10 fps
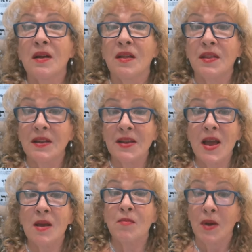The
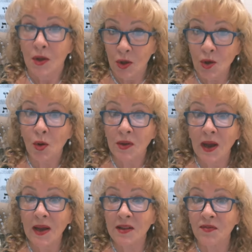name
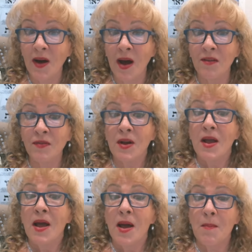Yod-Chet-Vav
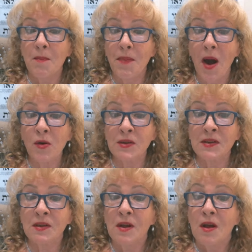
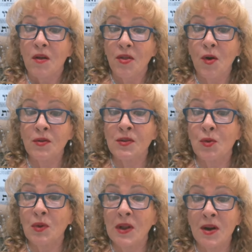empowers those
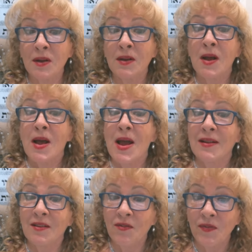who learn
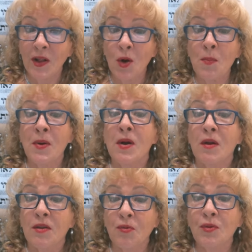and develop
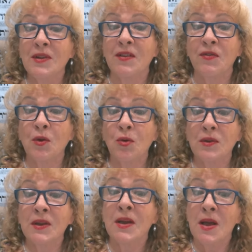through
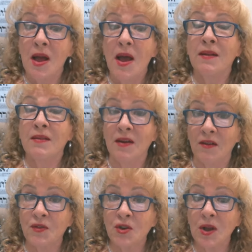difficulty and
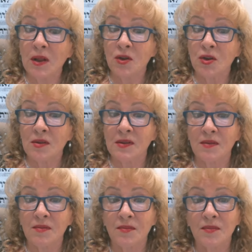tough challenges.
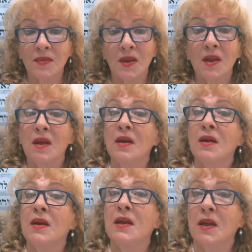
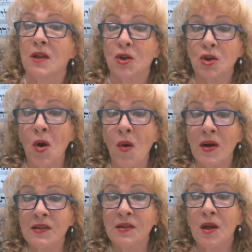It can show
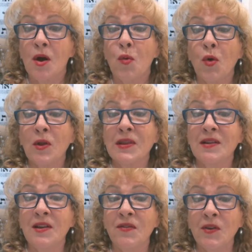us what the
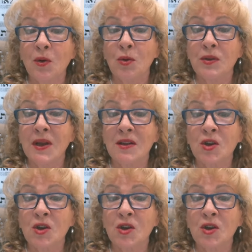difficulty and